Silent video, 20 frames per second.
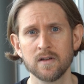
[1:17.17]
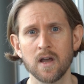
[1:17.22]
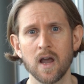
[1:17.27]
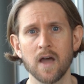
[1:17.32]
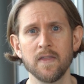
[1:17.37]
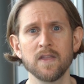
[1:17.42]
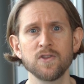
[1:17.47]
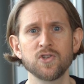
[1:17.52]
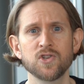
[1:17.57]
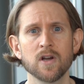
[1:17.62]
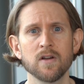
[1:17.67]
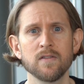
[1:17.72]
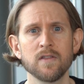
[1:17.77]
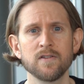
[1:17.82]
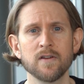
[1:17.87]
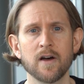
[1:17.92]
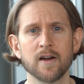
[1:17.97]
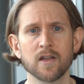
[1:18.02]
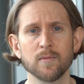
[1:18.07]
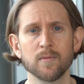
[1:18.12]
and then share the
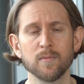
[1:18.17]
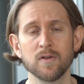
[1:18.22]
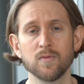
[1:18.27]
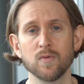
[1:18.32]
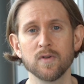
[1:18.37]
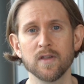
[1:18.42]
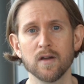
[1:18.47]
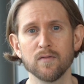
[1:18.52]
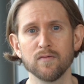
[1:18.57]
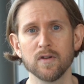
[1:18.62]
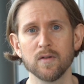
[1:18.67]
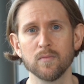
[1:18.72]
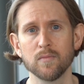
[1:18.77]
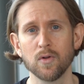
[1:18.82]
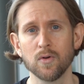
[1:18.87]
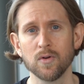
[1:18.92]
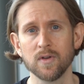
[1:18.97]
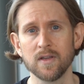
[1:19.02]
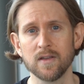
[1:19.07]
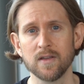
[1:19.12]
document with every
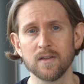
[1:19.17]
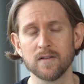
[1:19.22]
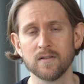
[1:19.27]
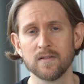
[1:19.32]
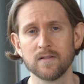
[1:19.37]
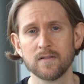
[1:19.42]
employee.